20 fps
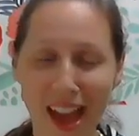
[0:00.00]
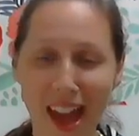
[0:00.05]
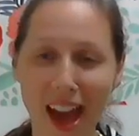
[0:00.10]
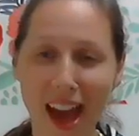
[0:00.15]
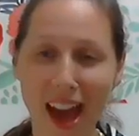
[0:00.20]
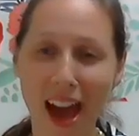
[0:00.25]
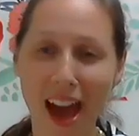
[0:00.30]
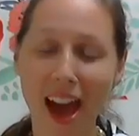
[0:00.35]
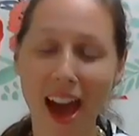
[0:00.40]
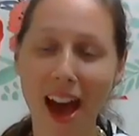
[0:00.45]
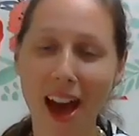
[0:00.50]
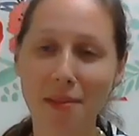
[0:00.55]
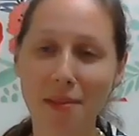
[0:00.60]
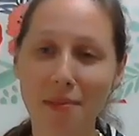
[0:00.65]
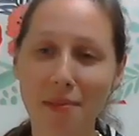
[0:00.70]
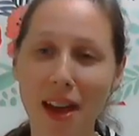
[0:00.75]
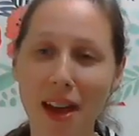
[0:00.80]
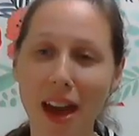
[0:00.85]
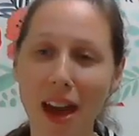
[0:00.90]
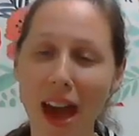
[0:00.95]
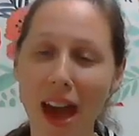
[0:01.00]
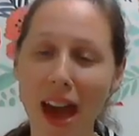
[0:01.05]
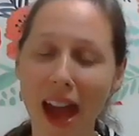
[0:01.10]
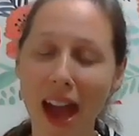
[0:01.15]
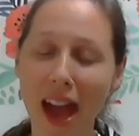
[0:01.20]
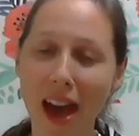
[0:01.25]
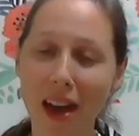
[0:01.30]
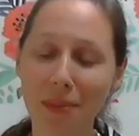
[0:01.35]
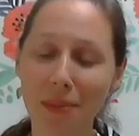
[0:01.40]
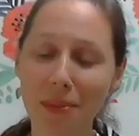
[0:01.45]
I
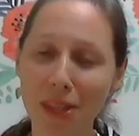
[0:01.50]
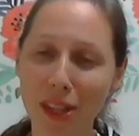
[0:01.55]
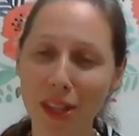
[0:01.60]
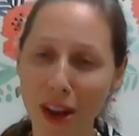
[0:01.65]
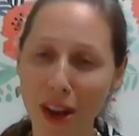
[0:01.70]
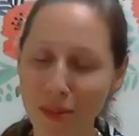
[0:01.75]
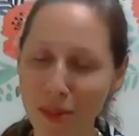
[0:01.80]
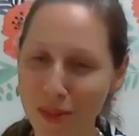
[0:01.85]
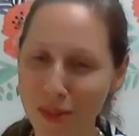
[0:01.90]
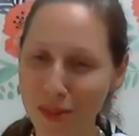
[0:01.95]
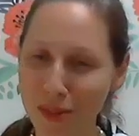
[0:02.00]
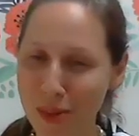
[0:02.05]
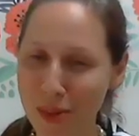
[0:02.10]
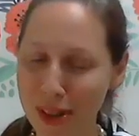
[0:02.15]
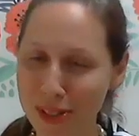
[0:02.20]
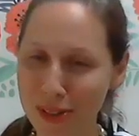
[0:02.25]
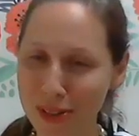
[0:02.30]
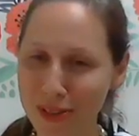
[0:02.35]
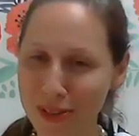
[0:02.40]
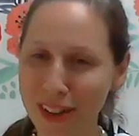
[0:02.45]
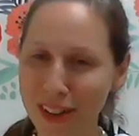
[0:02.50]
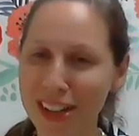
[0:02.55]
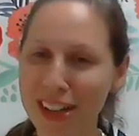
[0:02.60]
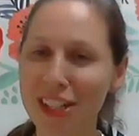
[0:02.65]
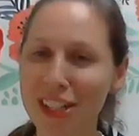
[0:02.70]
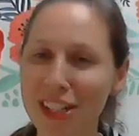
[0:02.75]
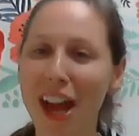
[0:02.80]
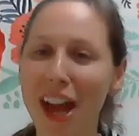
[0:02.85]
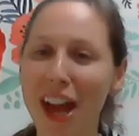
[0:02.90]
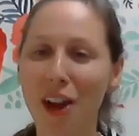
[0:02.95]
work for the Wexner
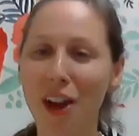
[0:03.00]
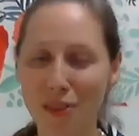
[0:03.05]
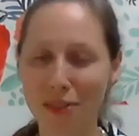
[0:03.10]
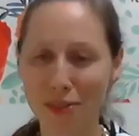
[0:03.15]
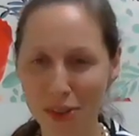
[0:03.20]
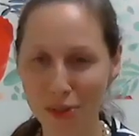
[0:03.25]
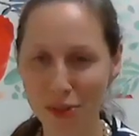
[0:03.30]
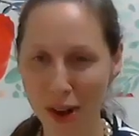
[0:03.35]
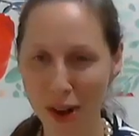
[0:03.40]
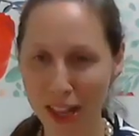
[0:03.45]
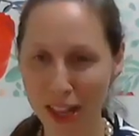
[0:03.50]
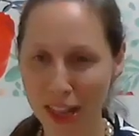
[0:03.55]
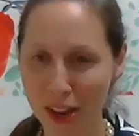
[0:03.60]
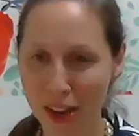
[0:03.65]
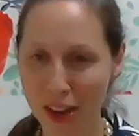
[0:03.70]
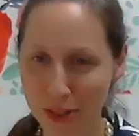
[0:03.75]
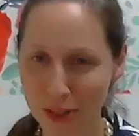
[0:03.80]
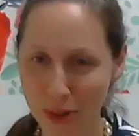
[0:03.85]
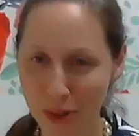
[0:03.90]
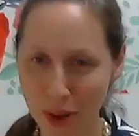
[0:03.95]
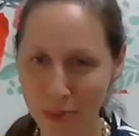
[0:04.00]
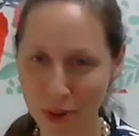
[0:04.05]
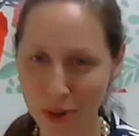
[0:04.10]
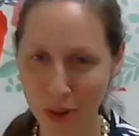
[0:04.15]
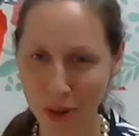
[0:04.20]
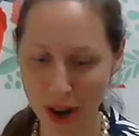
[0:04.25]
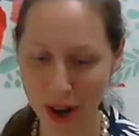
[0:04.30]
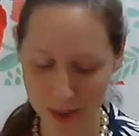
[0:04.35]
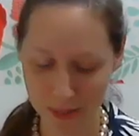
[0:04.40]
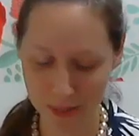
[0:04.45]
Foundation at Harvard running their Israel
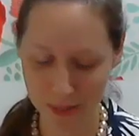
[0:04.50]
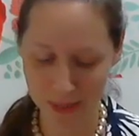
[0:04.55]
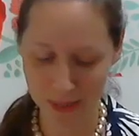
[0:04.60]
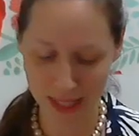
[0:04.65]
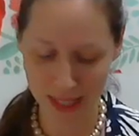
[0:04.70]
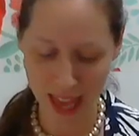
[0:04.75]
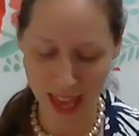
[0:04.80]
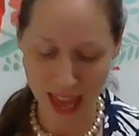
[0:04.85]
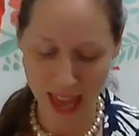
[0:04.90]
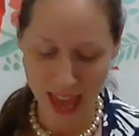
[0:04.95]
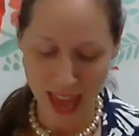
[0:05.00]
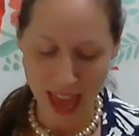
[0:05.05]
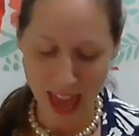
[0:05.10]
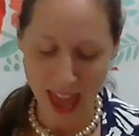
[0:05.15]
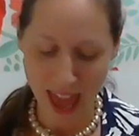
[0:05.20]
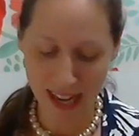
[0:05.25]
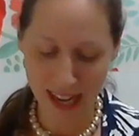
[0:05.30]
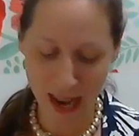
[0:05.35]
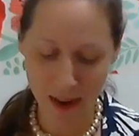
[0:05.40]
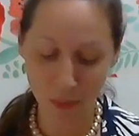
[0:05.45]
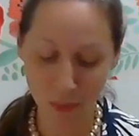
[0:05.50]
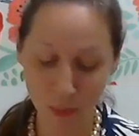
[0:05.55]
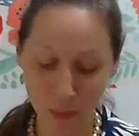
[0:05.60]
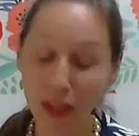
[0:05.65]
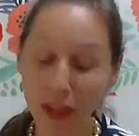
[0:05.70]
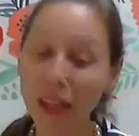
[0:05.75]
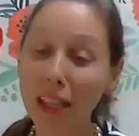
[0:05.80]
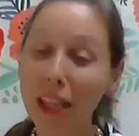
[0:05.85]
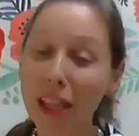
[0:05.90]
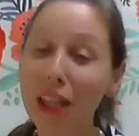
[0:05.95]
programs. And I'm
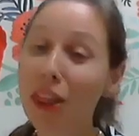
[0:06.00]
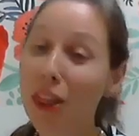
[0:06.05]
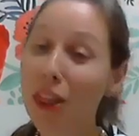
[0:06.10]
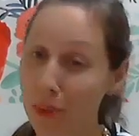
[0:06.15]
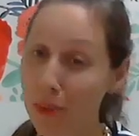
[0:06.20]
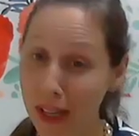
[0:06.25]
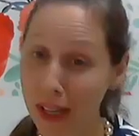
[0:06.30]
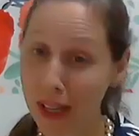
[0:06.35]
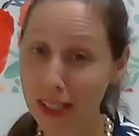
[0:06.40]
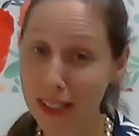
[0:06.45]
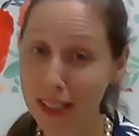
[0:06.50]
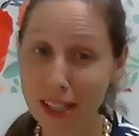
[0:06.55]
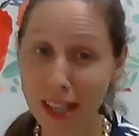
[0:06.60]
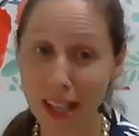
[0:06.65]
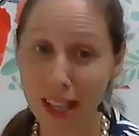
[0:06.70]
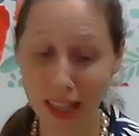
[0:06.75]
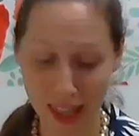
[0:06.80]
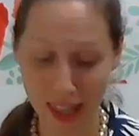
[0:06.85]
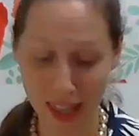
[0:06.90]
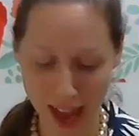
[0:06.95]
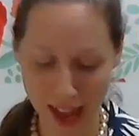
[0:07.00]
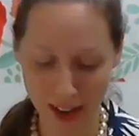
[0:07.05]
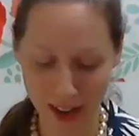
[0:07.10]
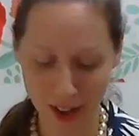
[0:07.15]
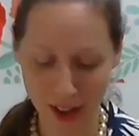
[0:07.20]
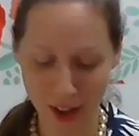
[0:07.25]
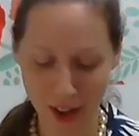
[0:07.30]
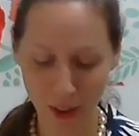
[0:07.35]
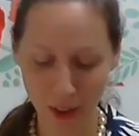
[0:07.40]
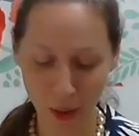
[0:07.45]
really thrilled that
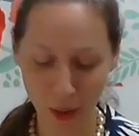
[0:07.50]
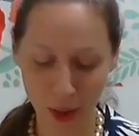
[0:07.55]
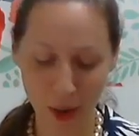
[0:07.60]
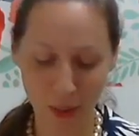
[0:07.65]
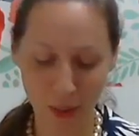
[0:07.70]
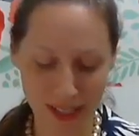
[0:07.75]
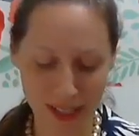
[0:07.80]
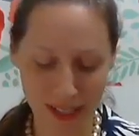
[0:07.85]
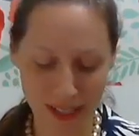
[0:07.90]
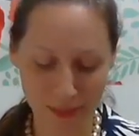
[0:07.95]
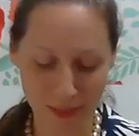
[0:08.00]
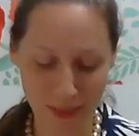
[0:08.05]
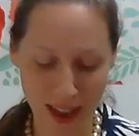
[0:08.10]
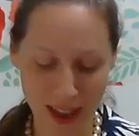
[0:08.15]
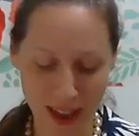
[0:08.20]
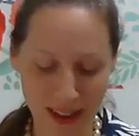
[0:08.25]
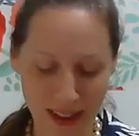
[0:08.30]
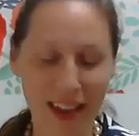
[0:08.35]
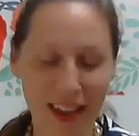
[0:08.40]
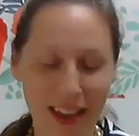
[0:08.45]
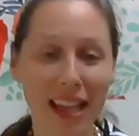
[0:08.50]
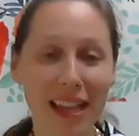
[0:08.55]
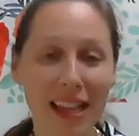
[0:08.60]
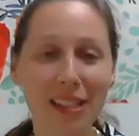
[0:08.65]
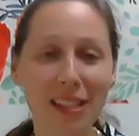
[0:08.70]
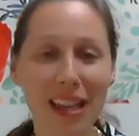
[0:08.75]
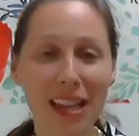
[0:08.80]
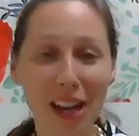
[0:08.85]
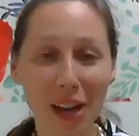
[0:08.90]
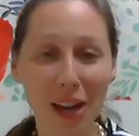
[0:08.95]
Laura Weissman
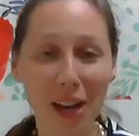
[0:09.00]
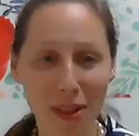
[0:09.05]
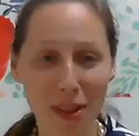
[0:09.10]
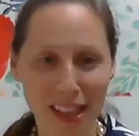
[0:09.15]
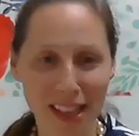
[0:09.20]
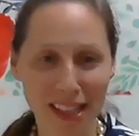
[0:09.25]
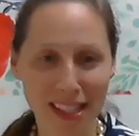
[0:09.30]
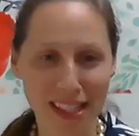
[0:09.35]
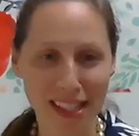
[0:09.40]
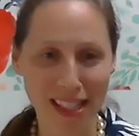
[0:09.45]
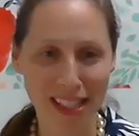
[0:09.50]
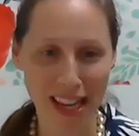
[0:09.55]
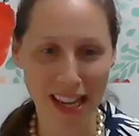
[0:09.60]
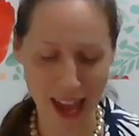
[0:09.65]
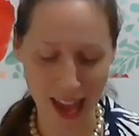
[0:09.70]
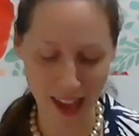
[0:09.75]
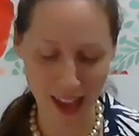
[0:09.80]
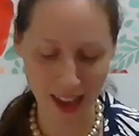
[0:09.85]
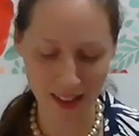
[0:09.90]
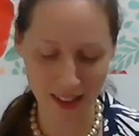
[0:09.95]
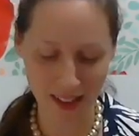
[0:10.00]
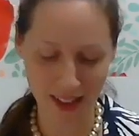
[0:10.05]
is here with us today.